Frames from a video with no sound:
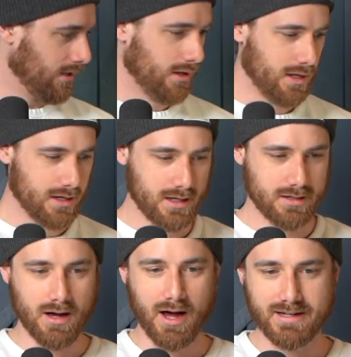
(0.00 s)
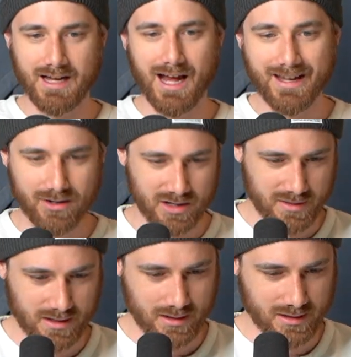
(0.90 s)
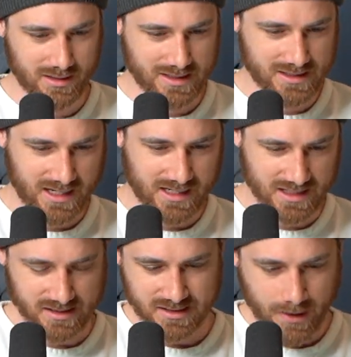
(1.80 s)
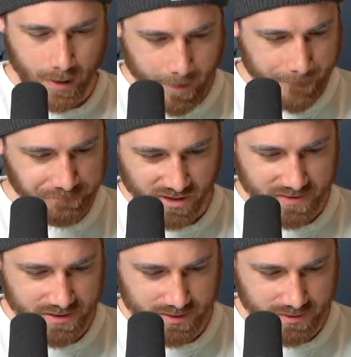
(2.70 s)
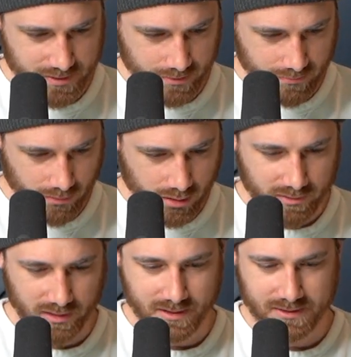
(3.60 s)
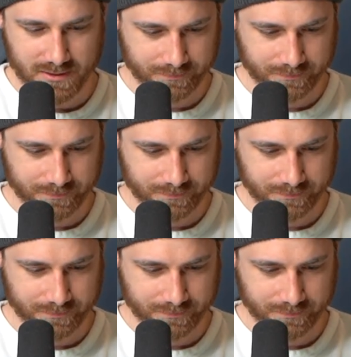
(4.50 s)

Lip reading: and it not die on me in 10 seconds. This is marvelous.